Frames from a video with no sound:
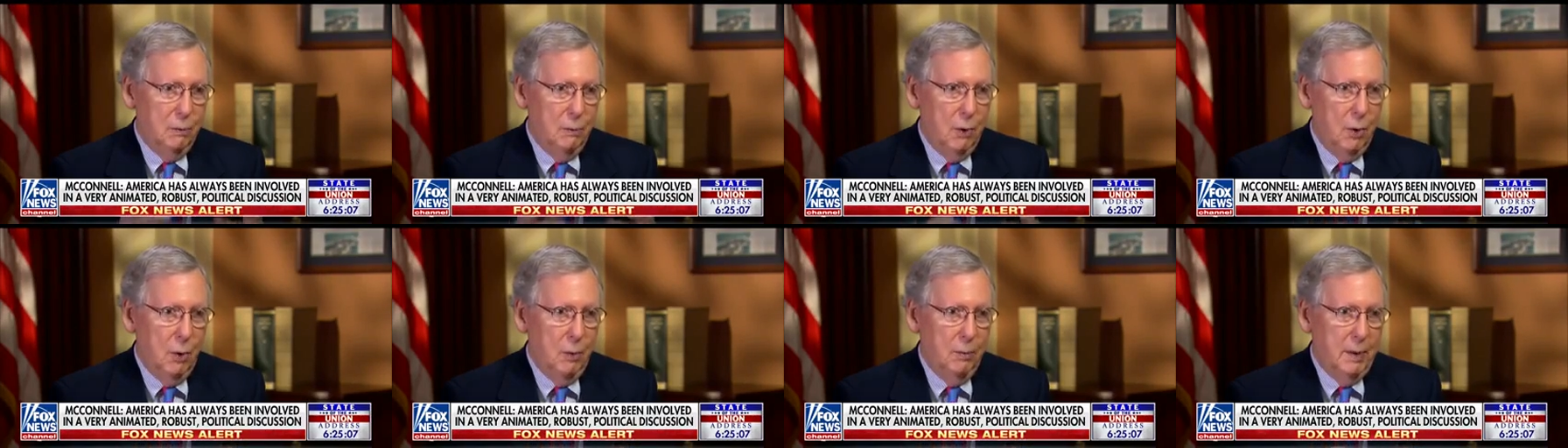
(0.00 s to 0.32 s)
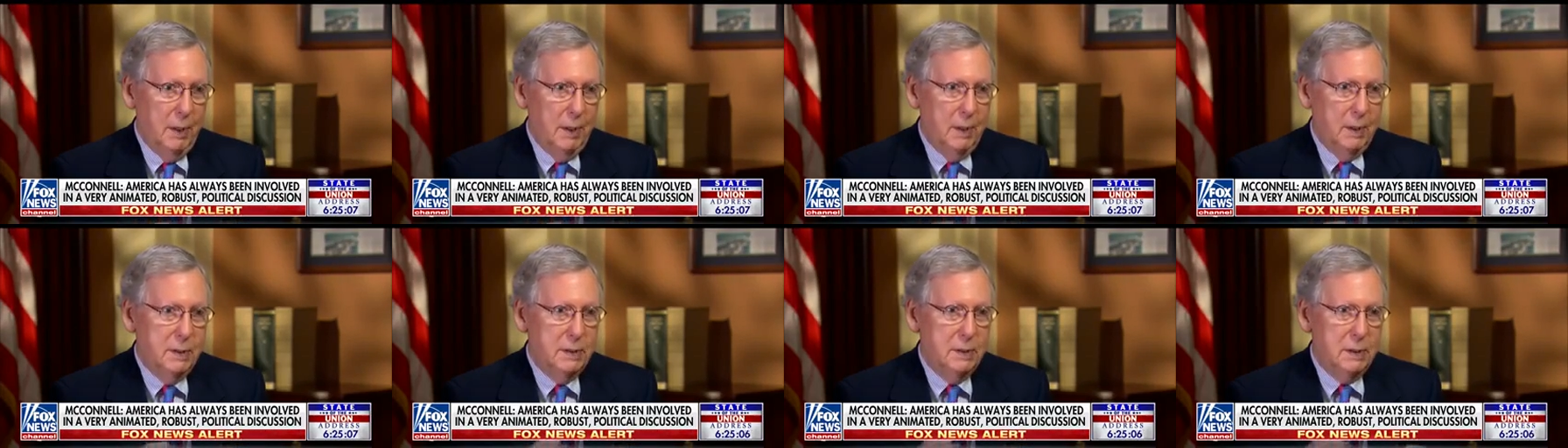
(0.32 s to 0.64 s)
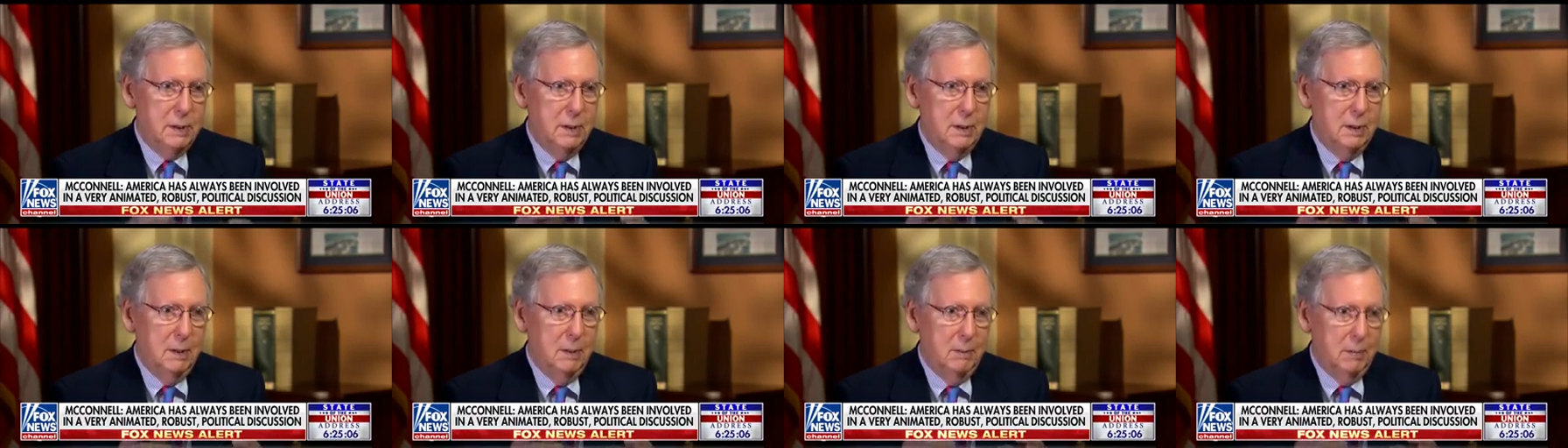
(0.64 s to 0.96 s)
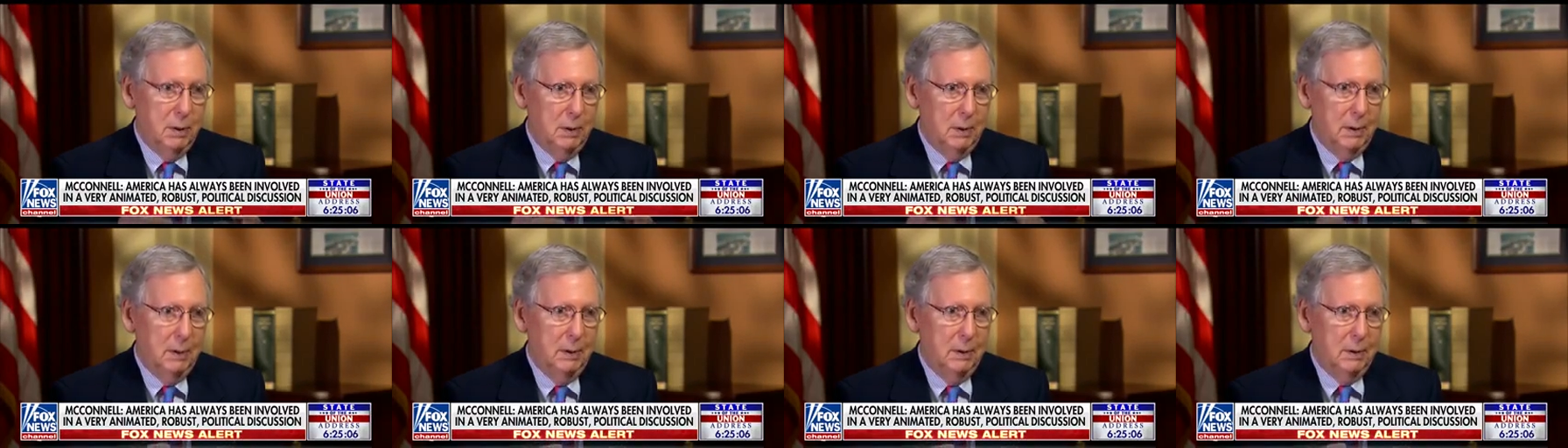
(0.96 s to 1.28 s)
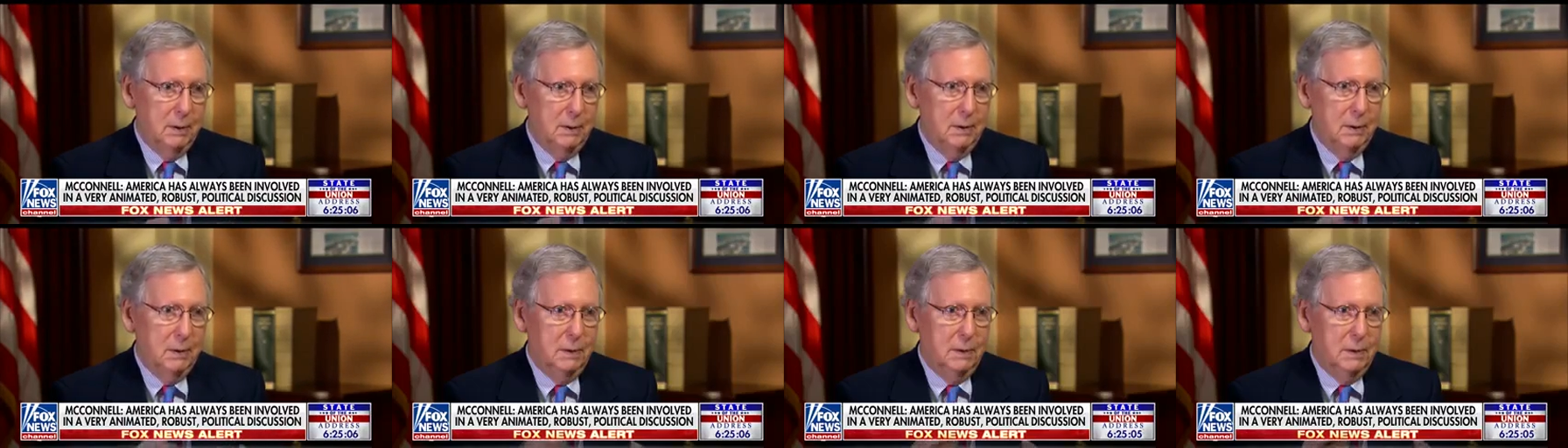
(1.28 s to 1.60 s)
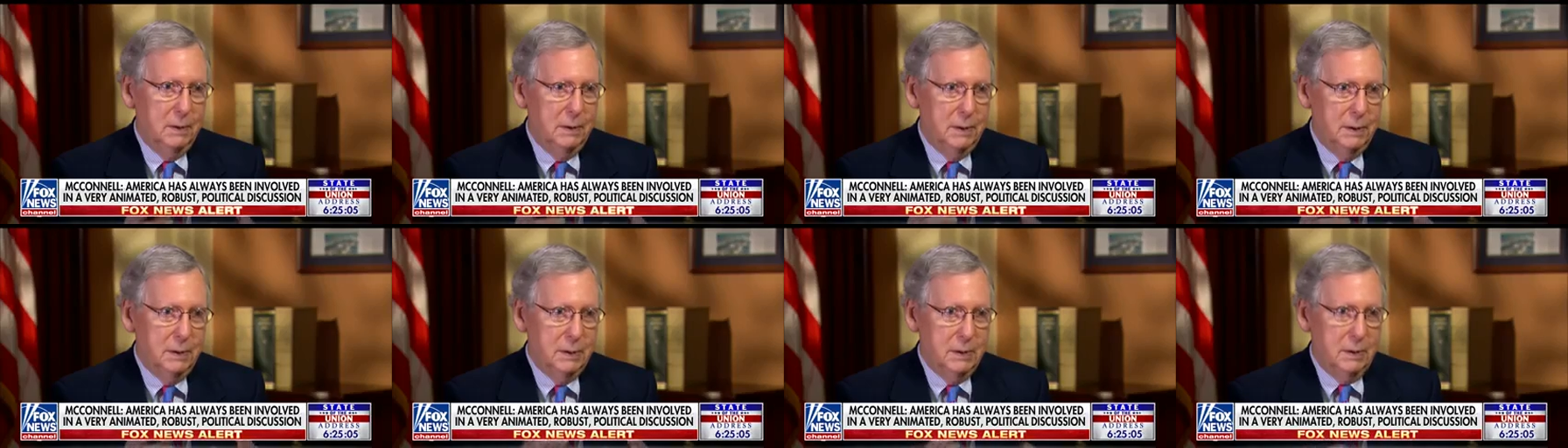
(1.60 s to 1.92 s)
robust
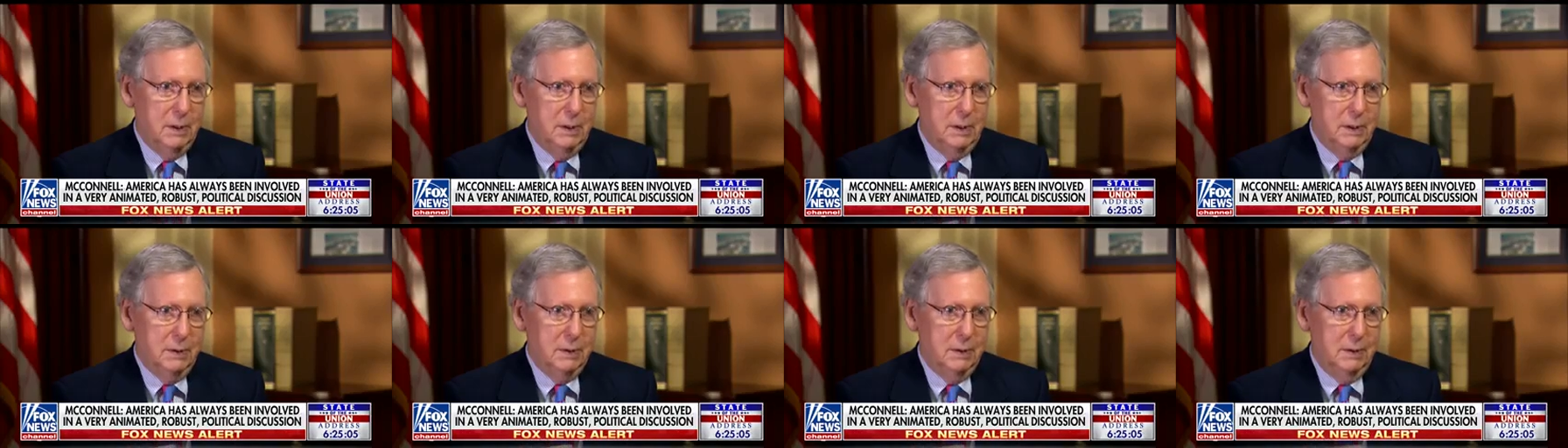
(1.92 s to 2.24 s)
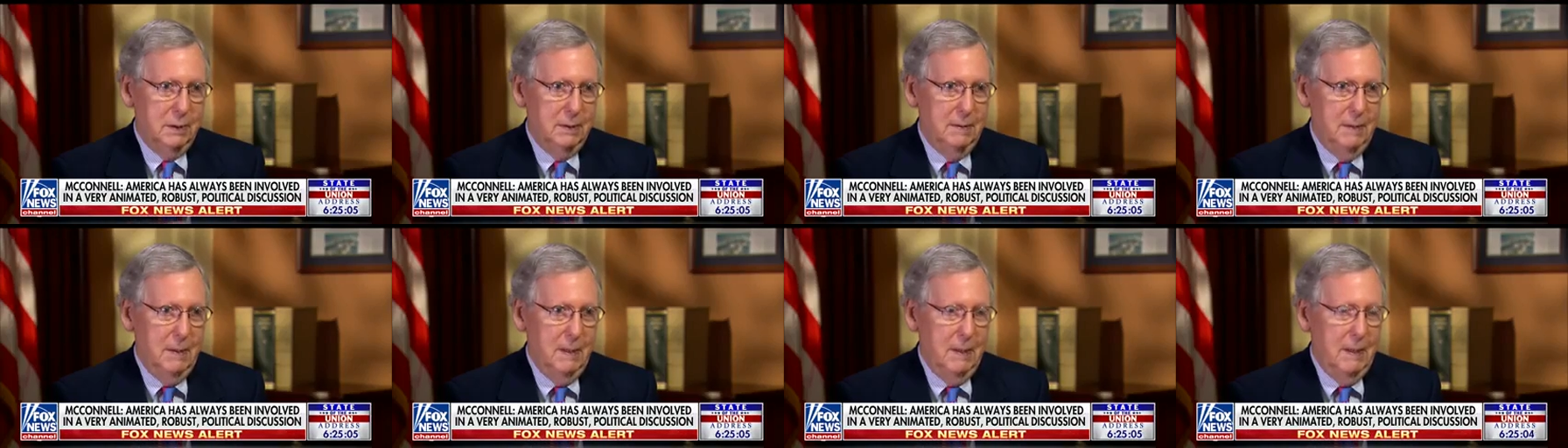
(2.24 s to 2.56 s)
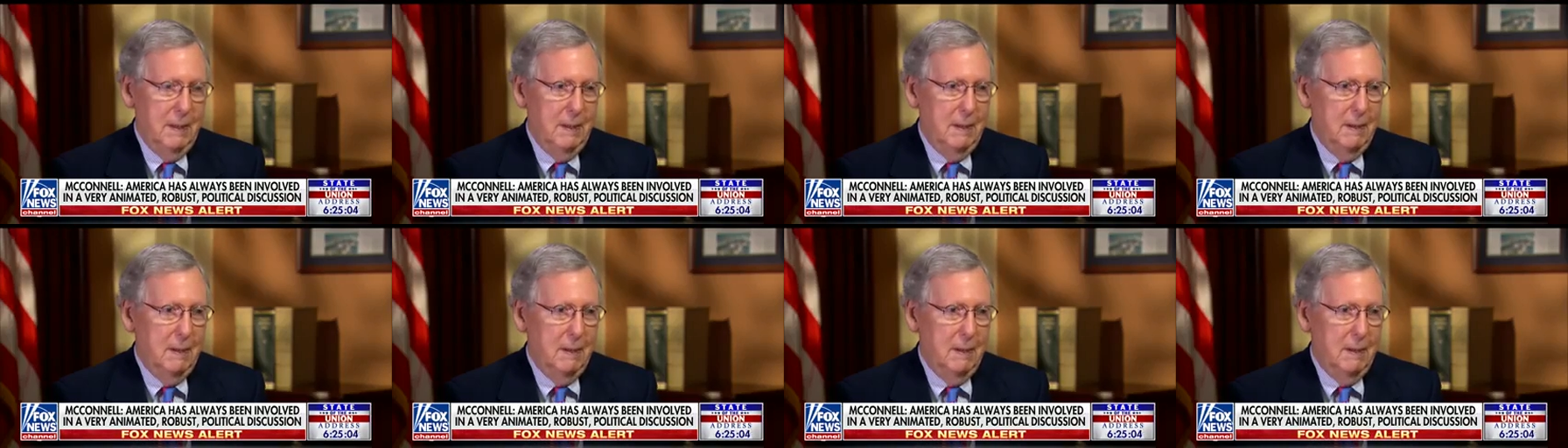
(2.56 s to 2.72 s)
political discussion.